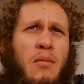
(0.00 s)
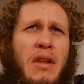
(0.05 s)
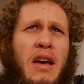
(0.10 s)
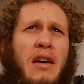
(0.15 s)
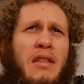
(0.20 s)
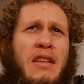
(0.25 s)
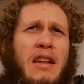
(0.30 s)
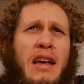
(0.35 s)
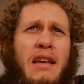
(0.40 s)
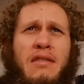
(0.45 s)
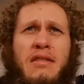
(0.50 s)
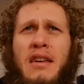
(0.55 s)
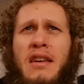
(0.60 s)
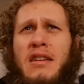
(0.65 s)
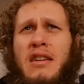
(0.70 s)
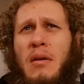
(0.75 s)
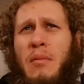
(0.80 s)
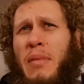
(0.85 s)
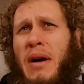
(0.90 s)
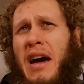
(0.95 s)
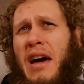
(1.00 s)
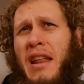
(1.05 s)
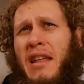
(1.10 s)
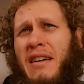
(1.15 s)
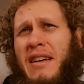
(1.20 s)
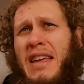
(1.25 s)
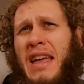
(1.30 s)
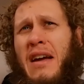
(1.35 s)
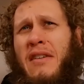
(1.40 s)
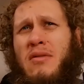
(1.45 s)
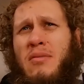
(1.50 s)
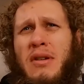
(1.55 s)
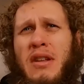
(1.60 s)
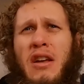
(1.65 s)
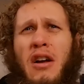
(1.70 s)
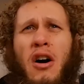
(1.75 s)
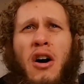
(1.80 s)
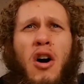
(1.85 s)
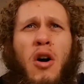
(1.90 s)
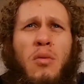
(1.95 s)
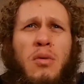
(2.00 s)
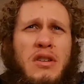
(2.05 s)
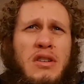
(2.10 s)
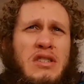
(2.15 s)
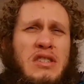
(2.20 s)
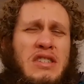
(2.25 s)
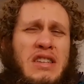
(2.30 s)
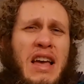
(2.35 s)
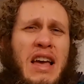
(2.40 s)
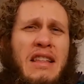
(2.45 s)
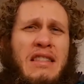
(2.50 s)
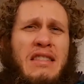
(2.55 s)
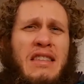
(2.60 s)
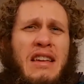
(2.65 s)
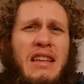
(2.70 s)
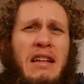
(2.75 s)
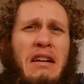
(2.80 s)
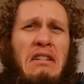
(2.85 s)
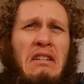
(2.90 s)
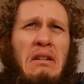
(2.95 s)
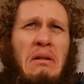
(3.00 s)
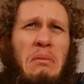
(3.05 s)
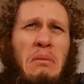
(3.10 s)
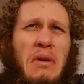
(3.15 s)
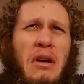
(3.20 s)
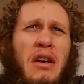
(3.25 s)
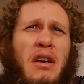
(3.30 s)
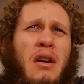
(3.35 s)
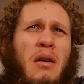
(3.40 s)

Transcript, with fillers: Now that I think about it, like everybody always said that um